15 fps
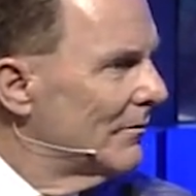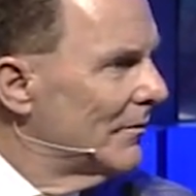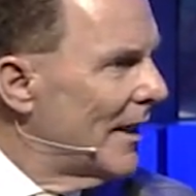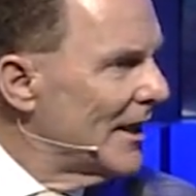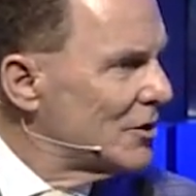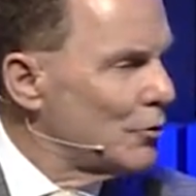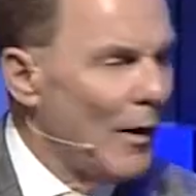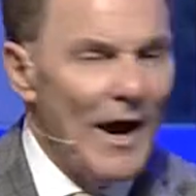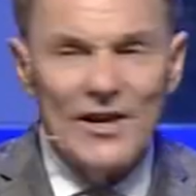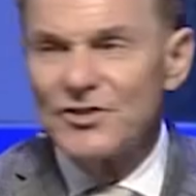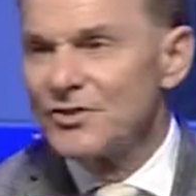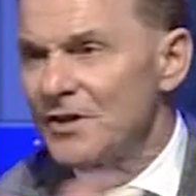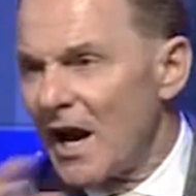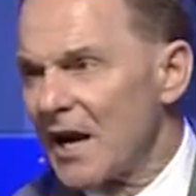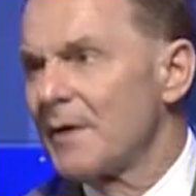That's why
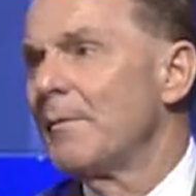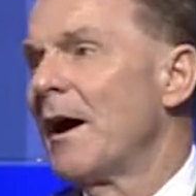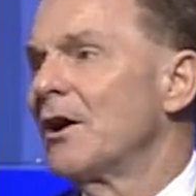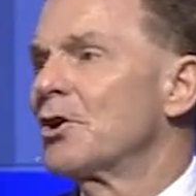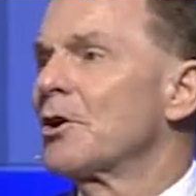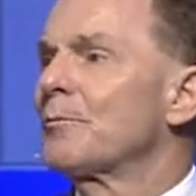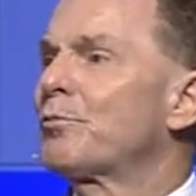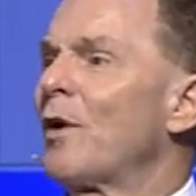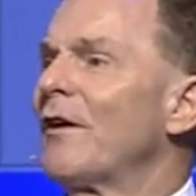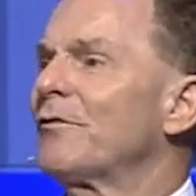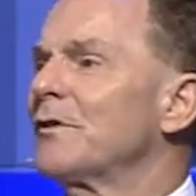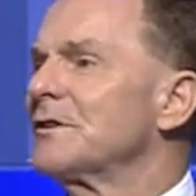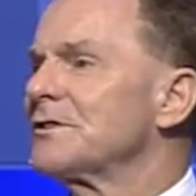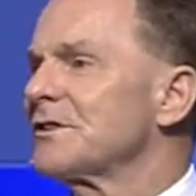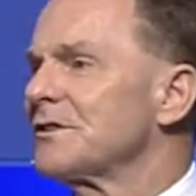it's not about your
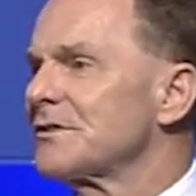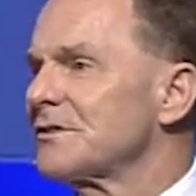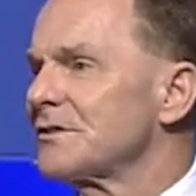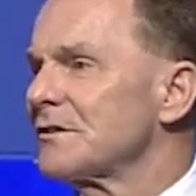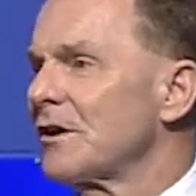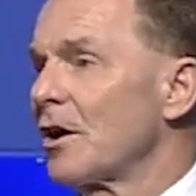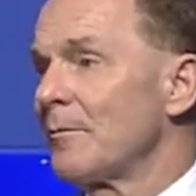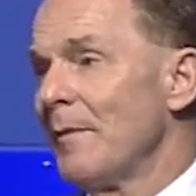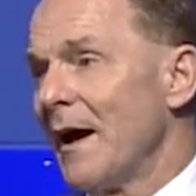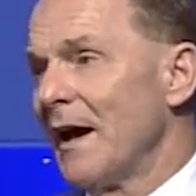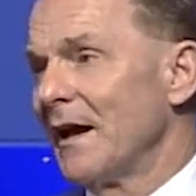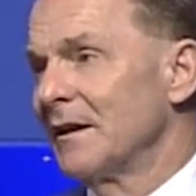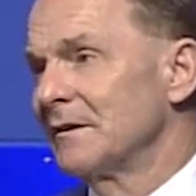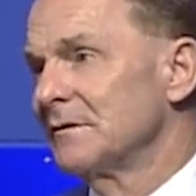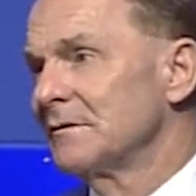preferences or
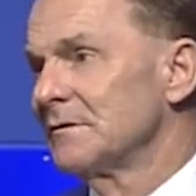mine.